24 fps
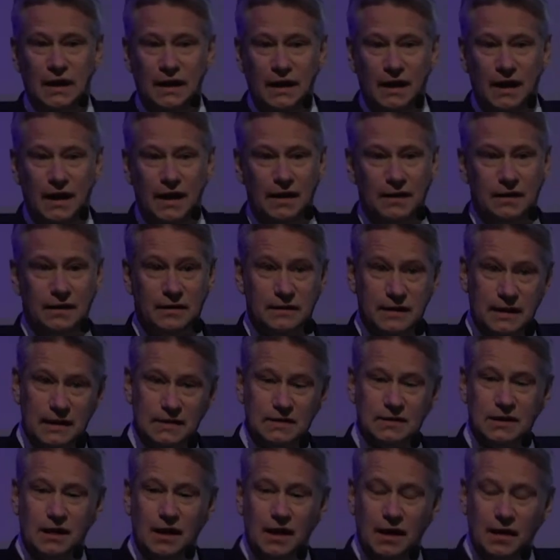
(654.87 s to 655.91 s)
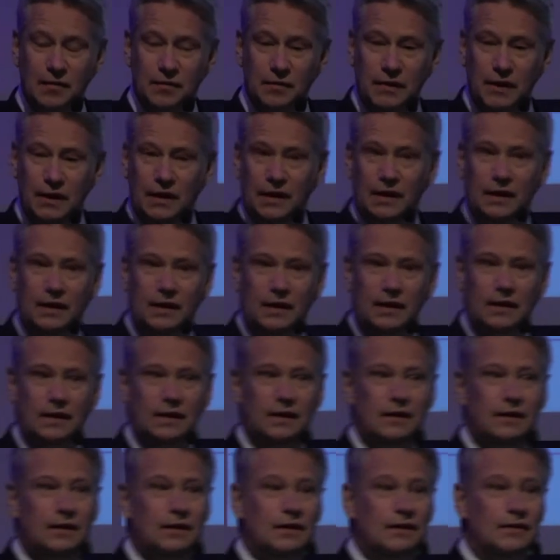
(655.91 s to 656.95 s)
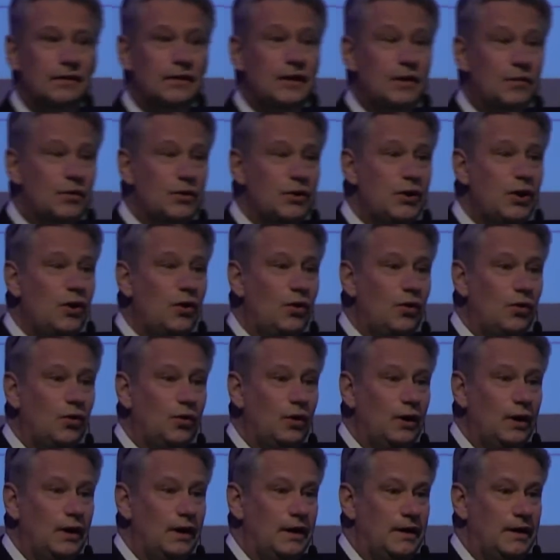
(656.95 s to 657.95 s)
And at that time, there were no